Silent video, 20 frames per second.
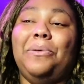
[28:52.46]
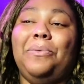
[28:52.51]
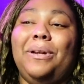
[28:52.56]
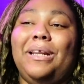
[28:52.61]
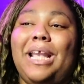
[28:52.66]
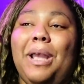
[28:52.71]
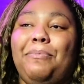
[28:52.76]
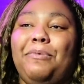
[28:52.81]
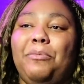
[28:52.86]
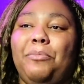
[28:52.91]
would have
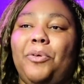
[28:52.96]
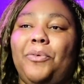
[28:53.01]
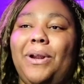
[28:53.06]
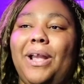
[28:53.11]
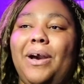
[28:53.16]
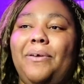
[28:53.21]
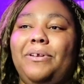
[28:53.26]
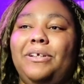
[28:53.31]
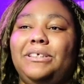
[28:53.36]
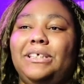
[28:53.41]
kept him
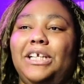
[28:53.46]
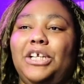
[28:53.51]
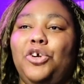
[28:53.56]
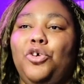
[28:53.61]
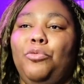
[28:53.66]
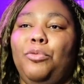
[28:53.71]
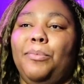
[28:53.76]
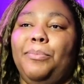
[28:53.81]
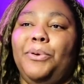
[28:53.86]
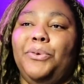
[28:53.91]
around as like
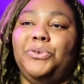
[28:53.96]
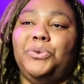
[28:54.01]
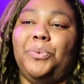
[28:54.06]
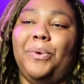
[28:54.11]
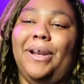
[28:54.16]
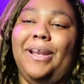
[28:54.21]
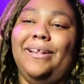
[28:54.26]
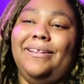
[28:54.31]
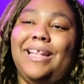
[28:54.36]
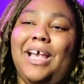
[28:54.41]
Uber Bruce
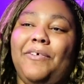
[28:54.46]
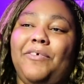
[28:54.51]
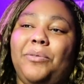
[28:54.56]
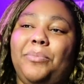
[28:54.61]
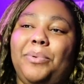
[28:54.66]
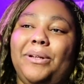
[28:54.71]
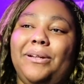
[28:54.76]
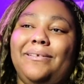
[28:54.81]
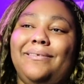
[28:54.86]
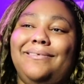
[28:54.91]
Wayne. That would have
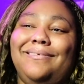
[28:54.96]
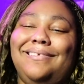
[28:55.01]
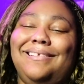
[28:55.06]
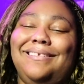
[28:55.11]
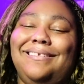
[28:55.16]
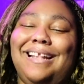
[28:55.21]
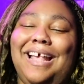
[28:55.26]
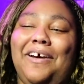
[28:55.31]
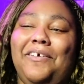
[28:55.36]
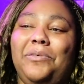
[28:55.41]
been
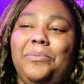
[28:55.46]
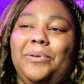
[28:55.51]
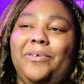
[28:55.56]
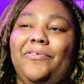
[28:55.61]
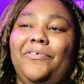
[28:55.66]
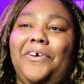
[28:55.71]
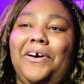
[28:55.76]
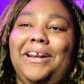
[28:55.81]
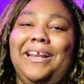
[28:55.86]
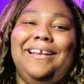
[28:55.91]
that would have been
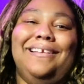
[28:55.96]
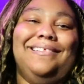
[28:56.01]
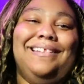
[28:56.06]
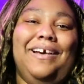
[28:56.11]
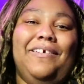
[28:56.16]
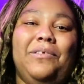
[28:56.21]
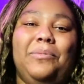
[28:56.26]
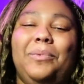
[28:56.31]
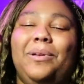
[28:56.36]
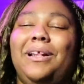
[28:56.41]
funny. That
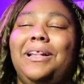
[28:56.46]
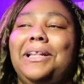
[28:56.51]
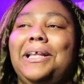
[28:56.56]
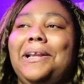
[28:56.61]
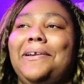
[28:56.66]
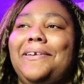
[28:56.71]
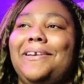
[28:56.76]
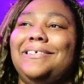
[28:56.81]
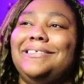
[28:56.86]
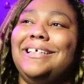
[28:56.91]
would have been
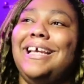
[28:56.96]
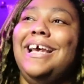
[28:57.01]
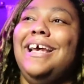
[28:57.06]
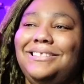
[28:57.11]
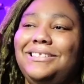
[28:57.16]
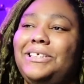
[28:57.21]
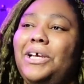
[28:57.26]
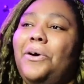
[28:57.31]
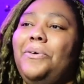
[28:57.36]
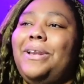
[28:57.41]
hilarious.
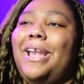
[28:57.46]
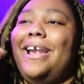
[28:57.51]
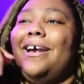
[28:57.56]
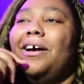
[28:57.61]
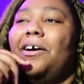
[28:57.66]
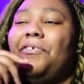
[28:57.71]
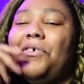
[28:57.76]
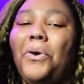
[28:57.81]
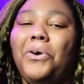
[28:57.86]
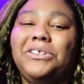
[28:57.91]
So yeah,
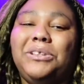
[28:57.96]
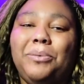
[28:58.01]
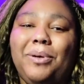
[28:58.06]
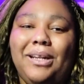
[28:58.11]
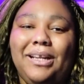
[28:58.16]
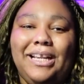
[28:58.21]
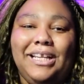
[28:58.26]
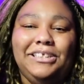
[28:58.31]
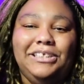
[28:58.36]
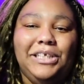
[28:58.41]
of course, I'm going
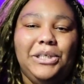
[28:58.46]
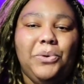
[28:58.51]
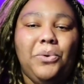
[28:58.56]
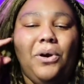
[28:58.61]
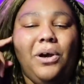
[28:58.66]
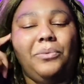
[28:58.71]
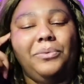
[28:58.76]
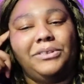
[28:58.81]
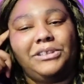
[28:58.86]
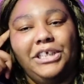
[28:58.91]
to continue
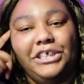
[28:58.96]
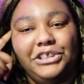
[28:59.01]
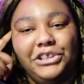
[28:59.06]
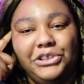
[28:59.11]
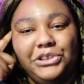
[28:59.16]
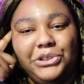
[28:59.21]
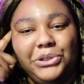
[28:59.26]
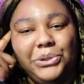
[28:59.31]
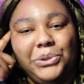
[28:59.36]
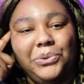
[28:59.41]
on with season
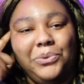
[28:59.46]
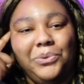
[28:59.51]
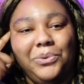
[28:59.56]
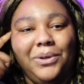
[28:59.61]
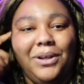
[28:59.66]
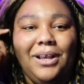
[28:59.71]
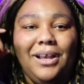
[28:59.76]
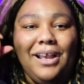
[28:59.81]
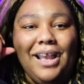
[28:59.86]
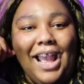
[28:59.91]
two
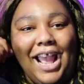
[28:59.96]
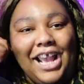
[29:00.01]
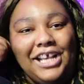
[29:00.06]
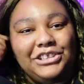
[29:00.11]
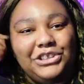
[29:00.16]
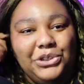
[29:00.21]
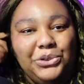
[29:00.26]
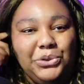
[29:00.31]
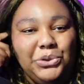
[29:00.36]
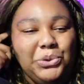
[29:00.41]

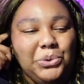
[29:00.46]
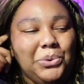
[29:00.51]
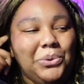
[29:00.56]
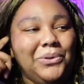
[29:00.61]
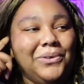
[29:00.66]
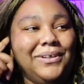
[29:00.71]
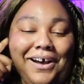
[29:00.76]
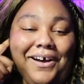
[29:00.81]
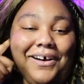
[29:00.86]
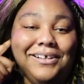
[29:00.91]
as
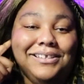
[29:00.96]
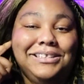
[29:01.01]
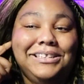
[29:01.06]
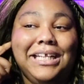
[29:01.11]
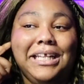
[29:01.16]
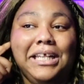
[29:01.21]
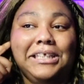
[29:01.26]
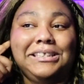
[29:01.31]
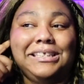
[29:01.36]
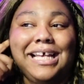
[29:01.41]
usual
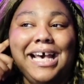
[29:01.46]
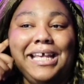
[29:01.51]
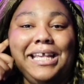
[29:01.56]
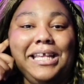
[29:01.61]
until it's not